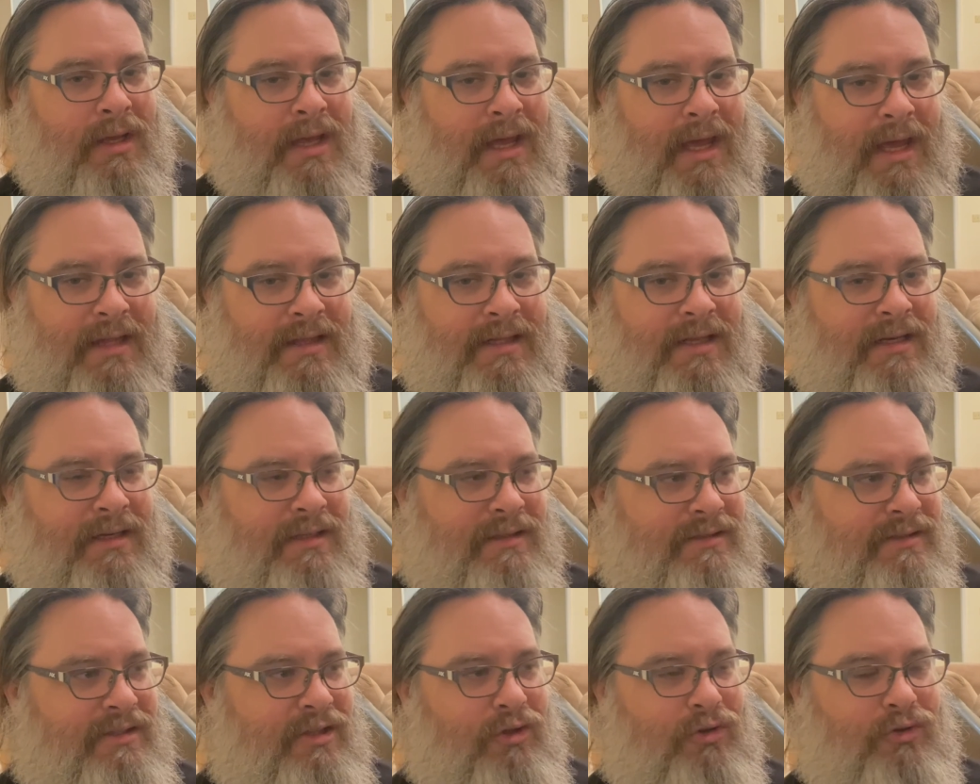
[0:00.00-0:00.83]
and then he
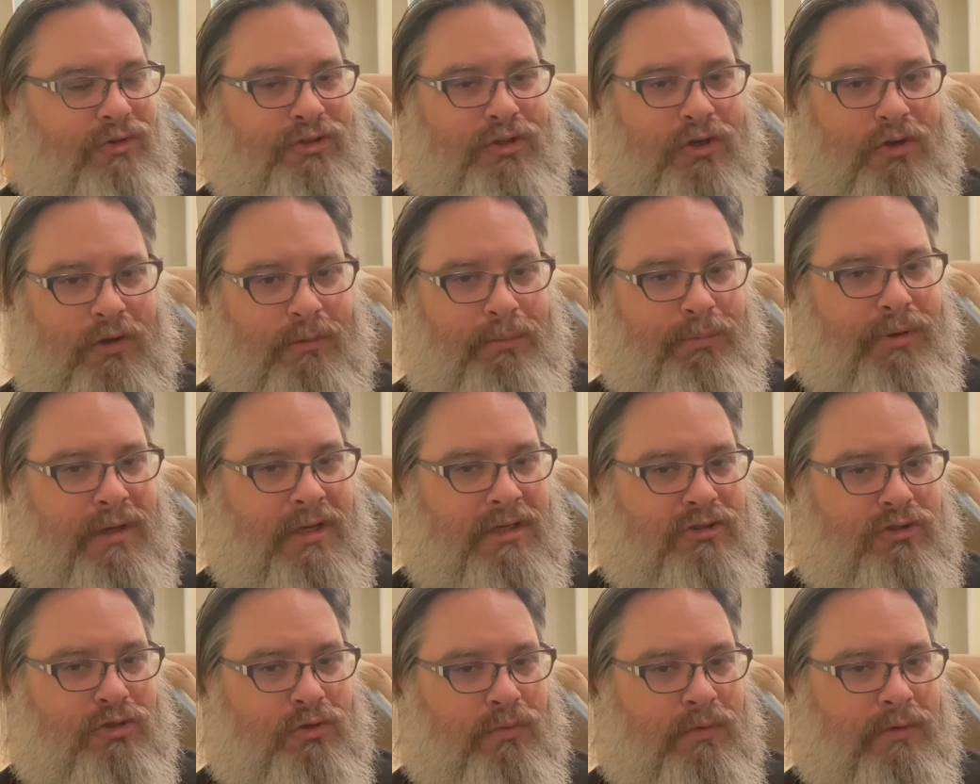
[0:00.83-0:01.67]
still took a
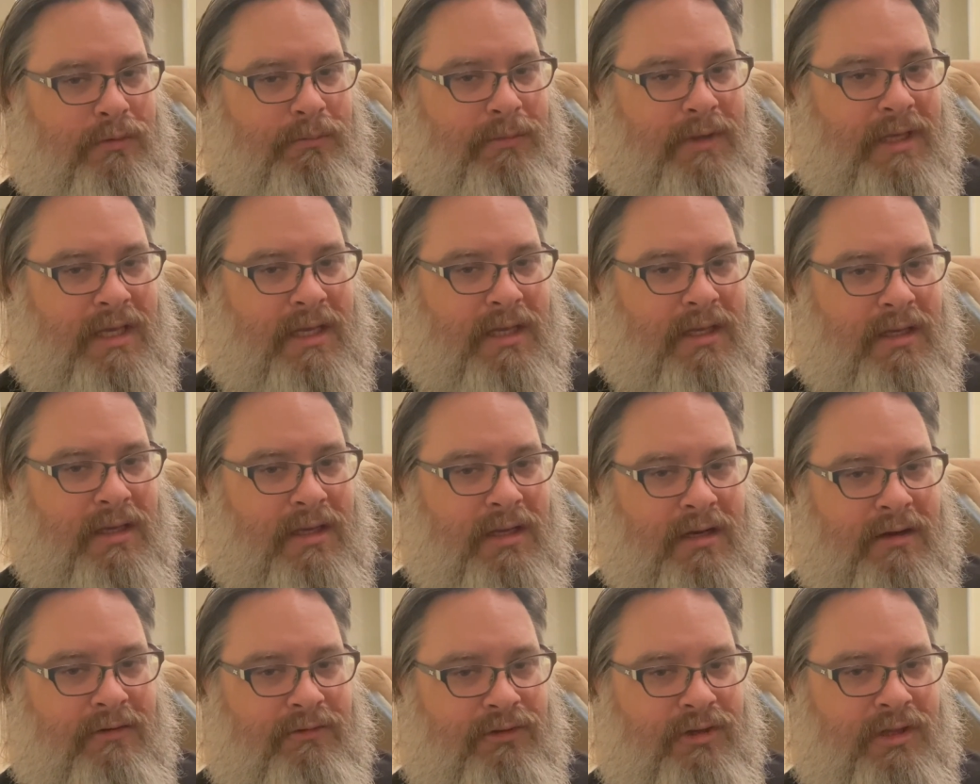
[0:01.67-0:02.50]
picture with me
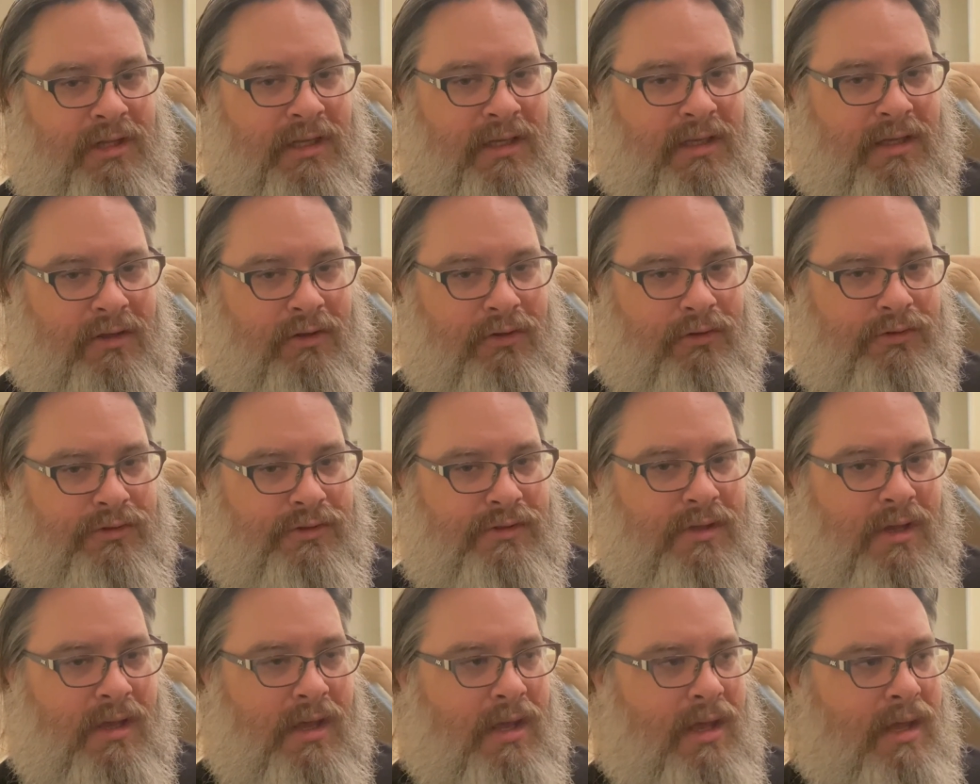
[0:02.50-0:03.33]
and everything
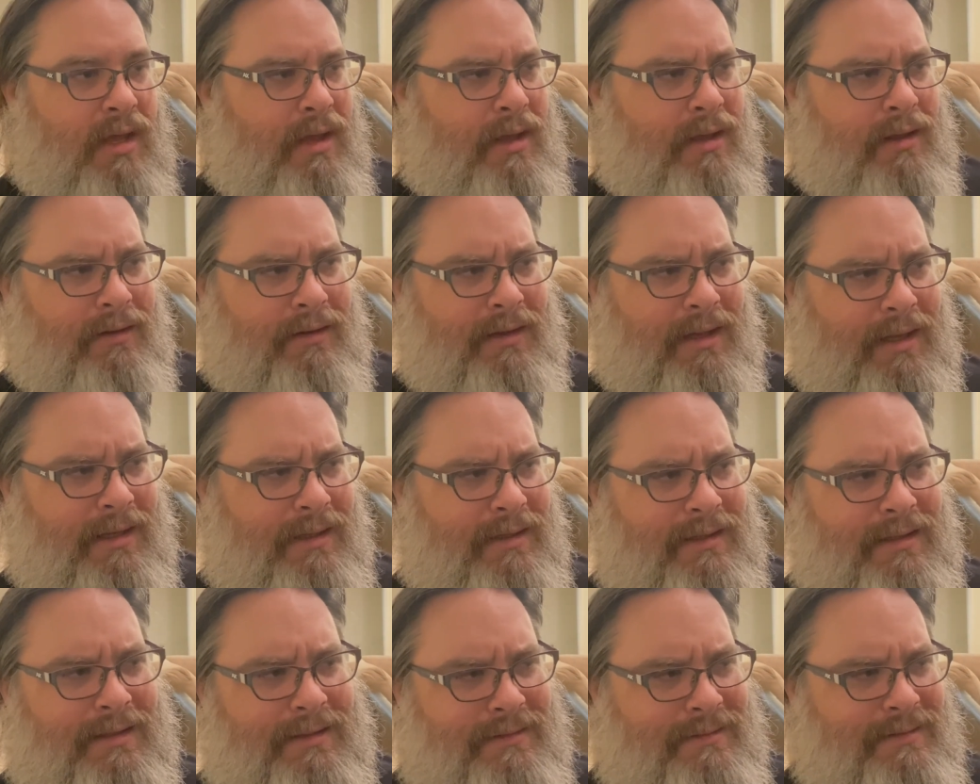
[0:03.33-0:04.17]
else. Like,
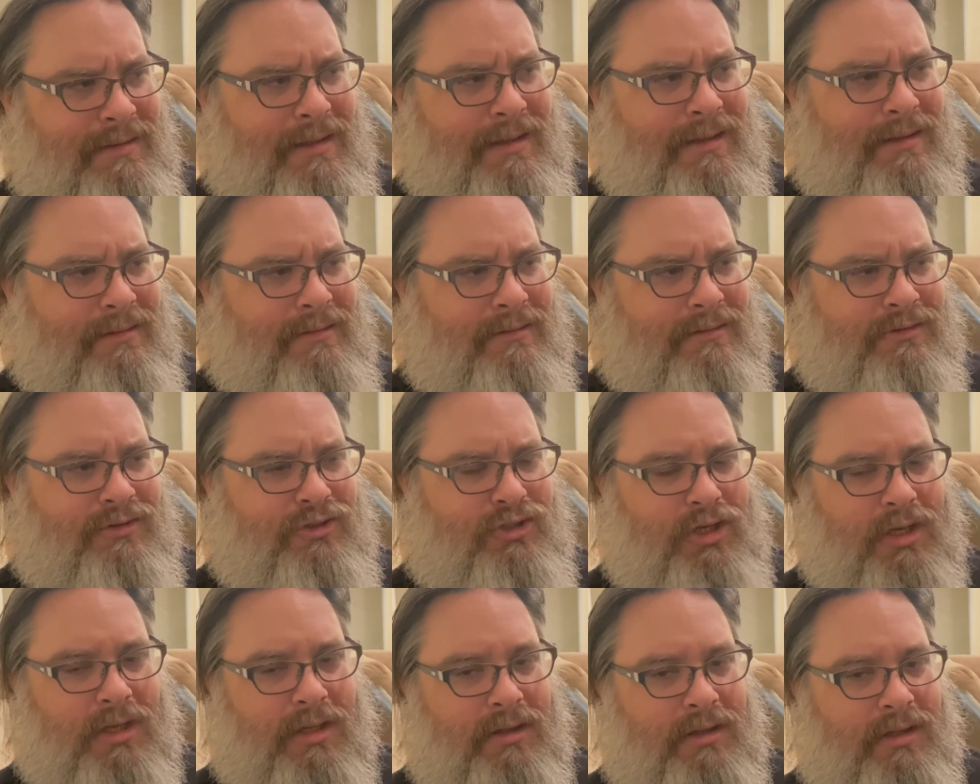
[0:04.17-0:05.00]
he did
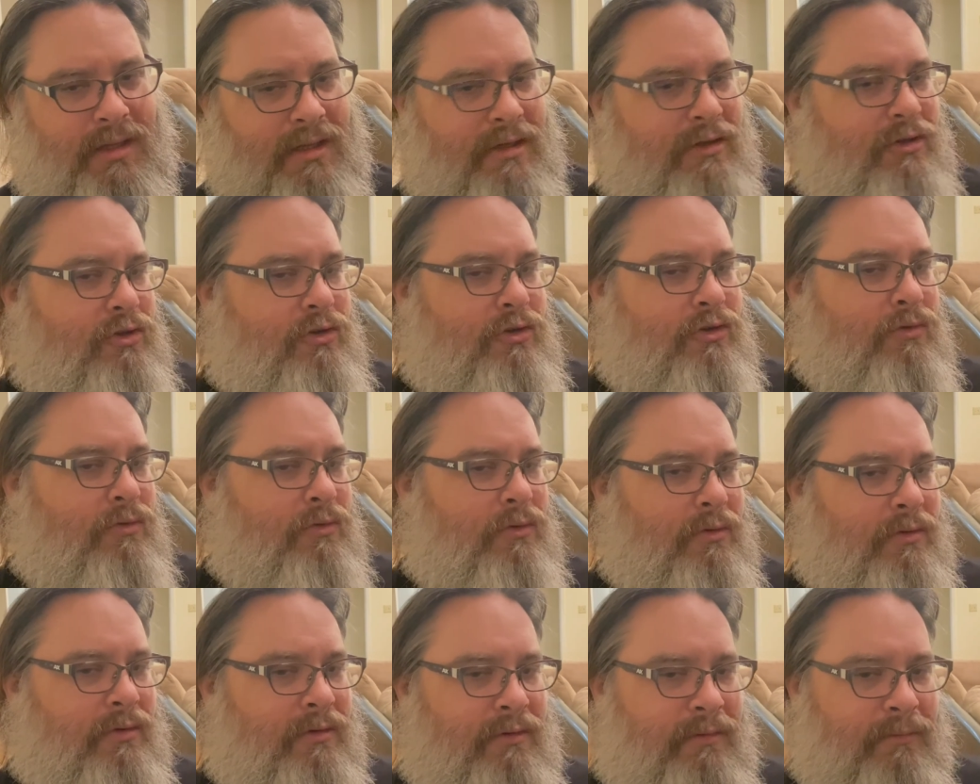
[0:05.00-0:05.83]
shit
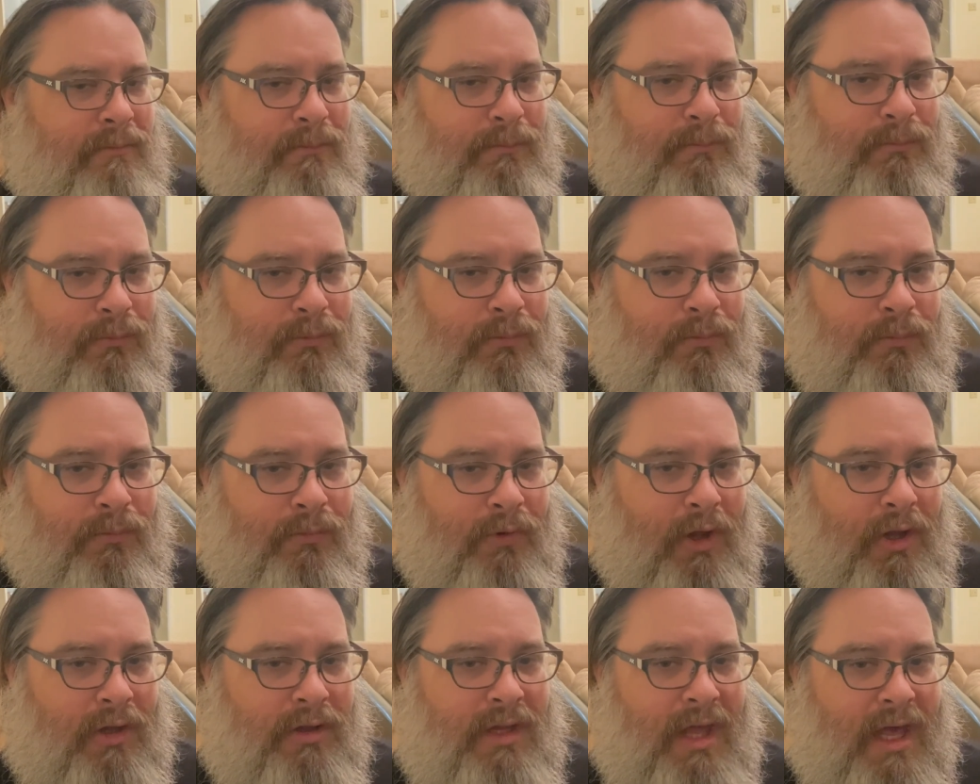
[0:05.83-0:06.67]
that
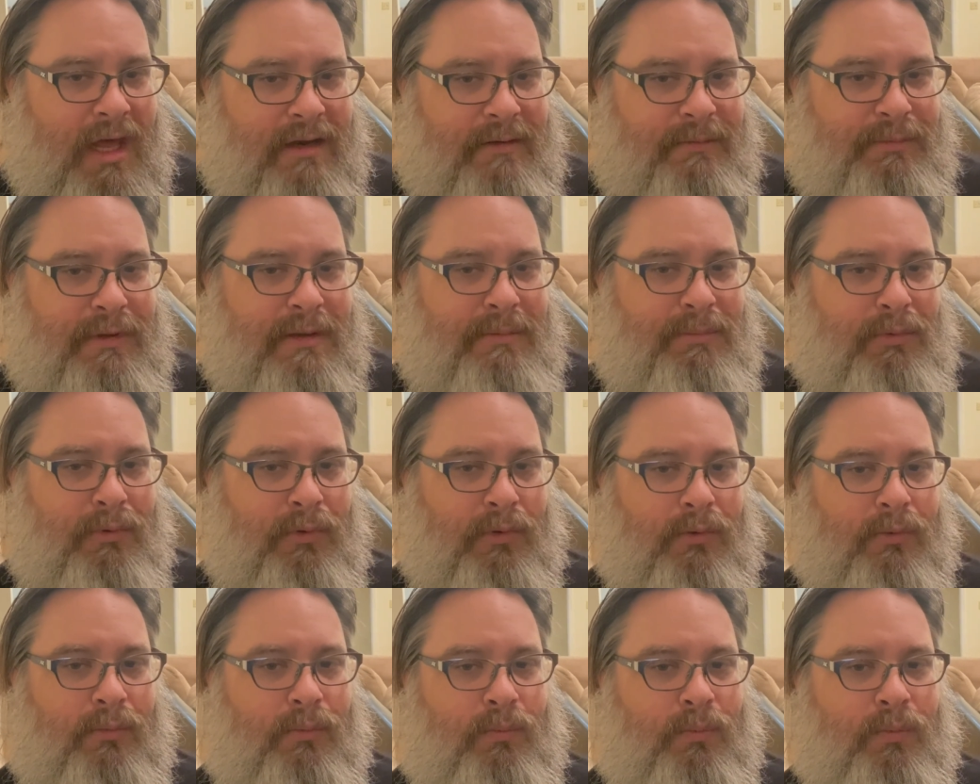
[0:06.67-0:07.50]
a lot of
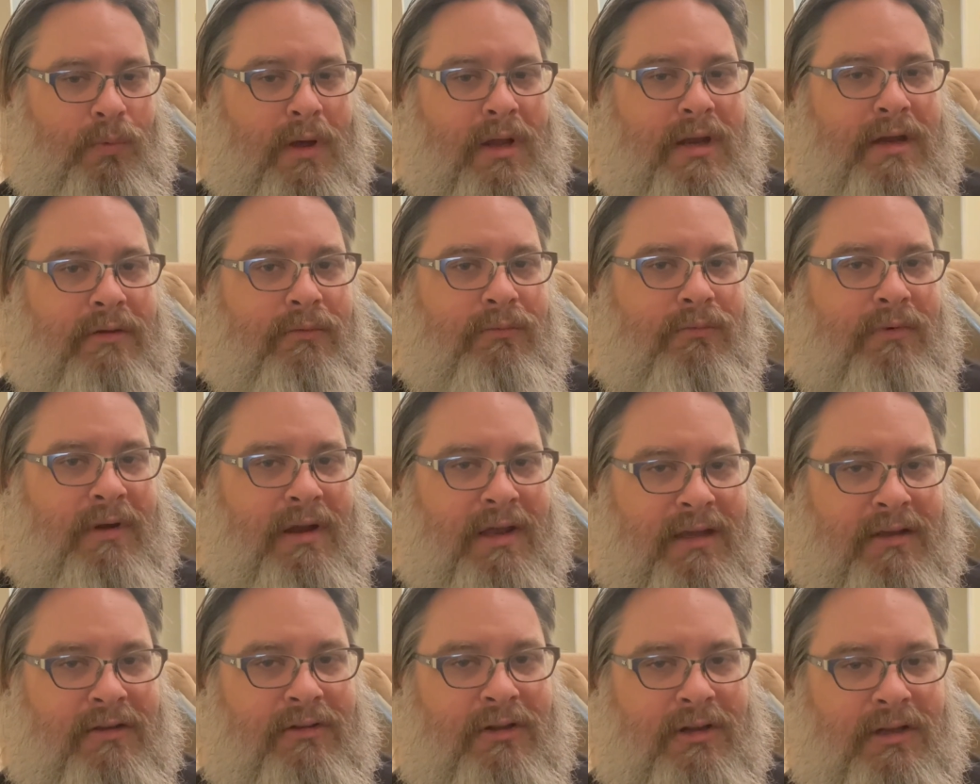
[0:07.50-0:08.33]
people wouldn't
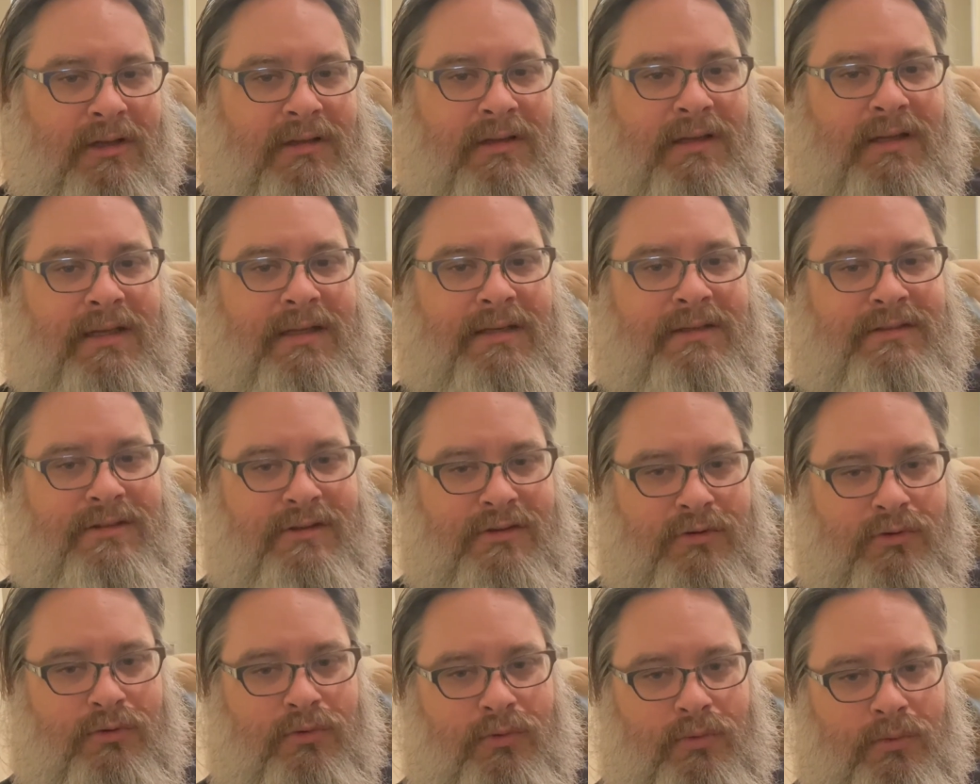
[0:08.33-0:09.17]
regularly
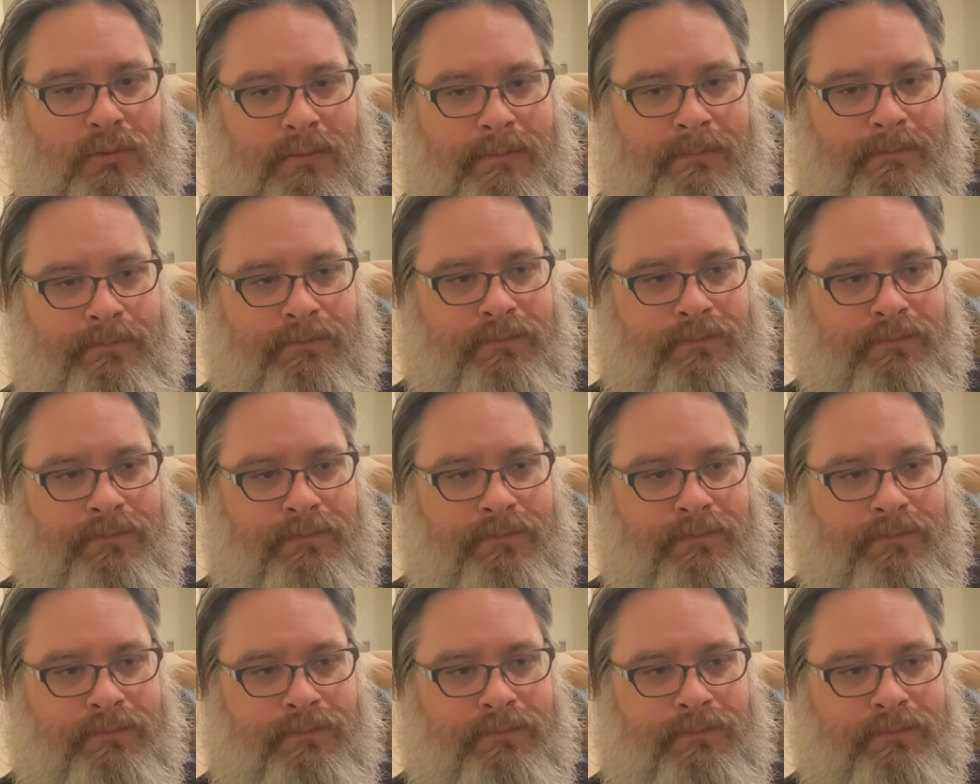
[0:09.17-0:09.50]
do